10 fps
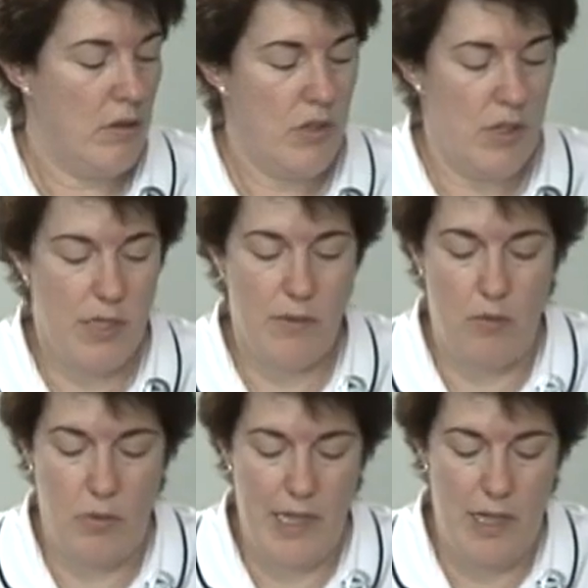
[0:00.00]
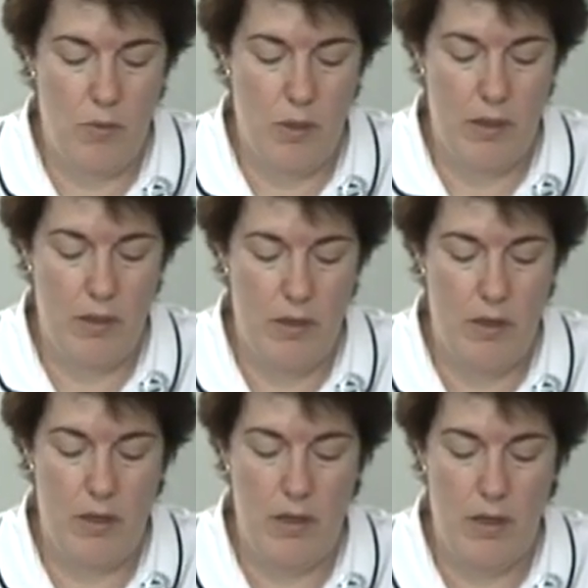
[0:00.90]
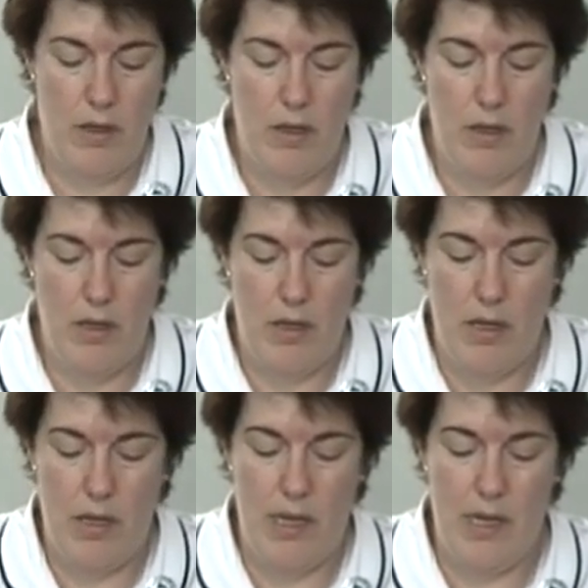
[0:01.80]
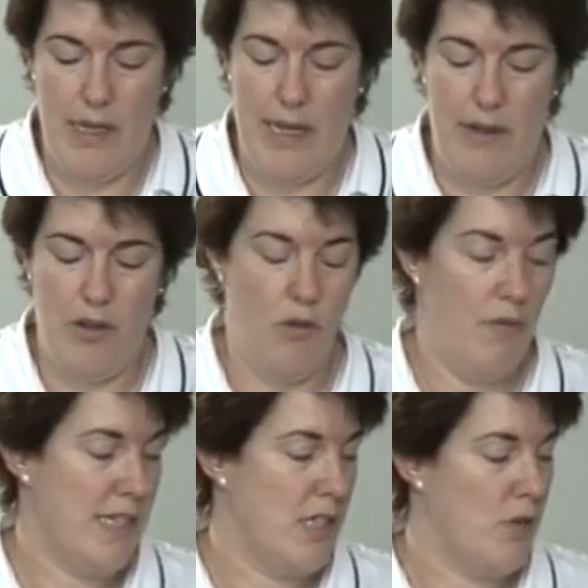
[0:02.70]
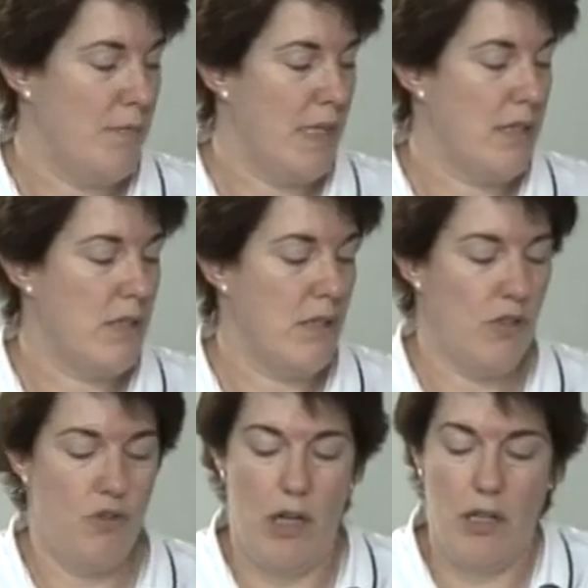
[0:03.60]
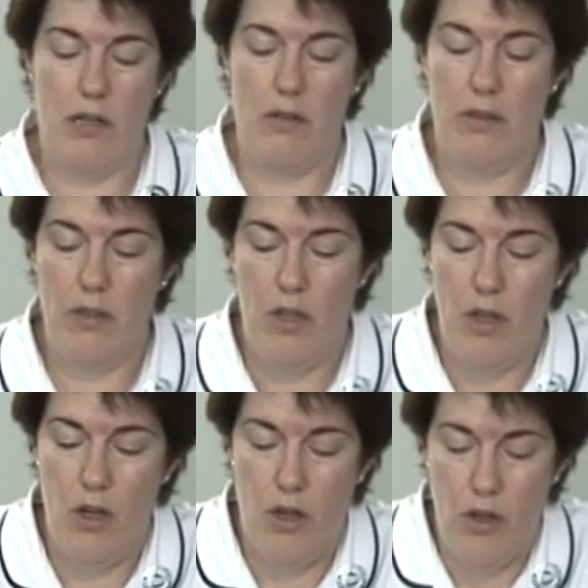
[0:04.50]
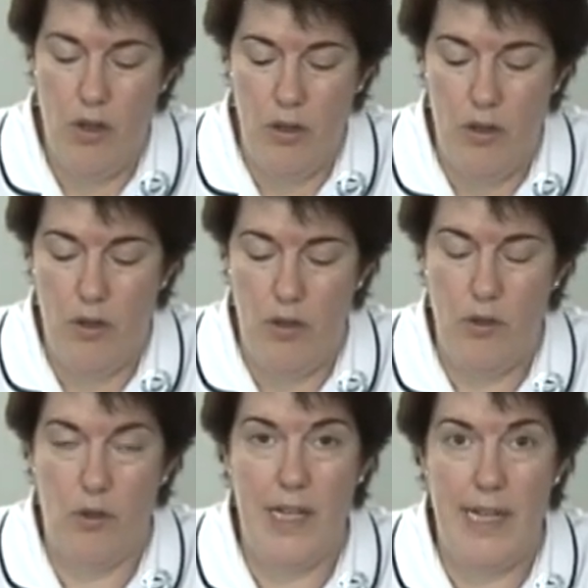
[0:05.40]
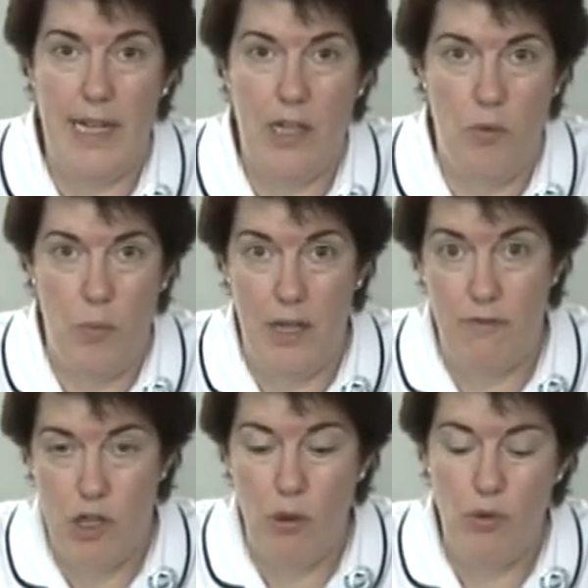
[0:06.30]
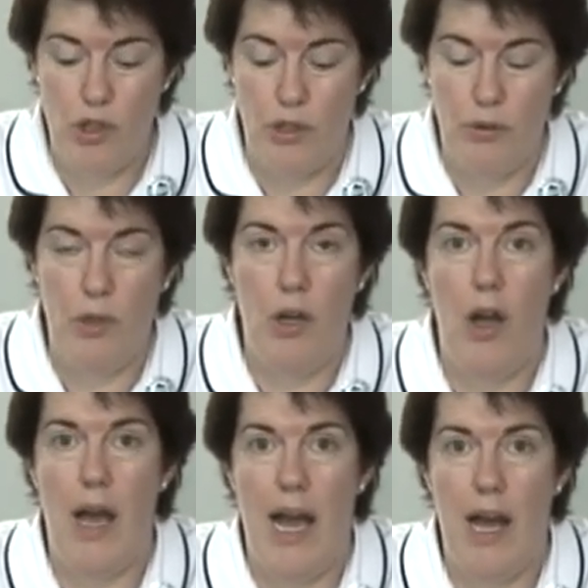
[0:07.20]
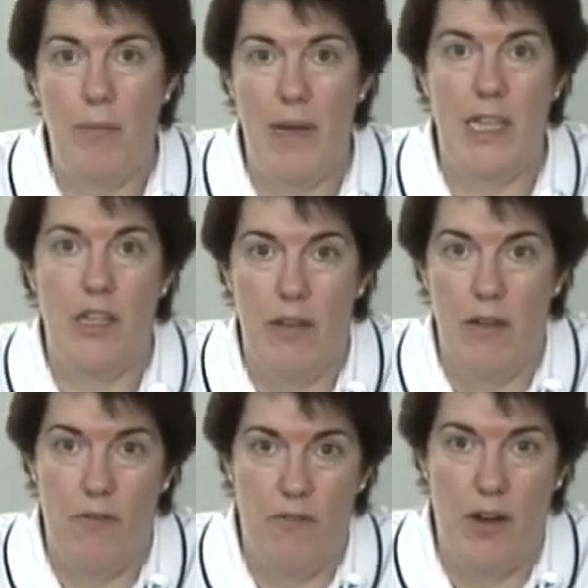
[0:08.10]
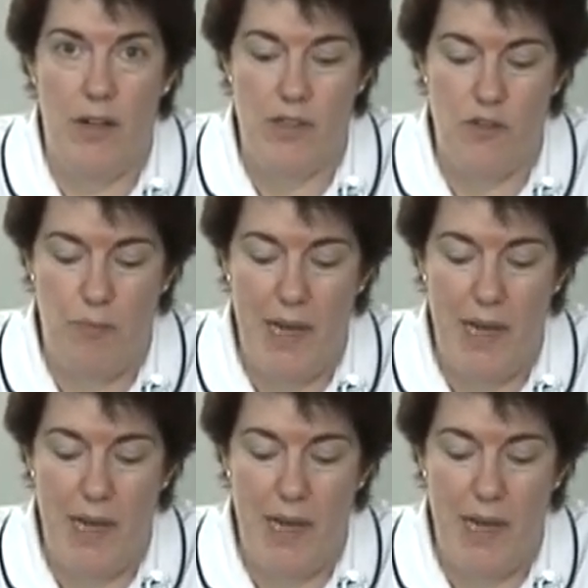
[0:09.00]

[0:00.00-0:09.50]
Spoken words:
to the small yellow one, and now you're ready to administer the drug. Your clinic will have told you how many vials of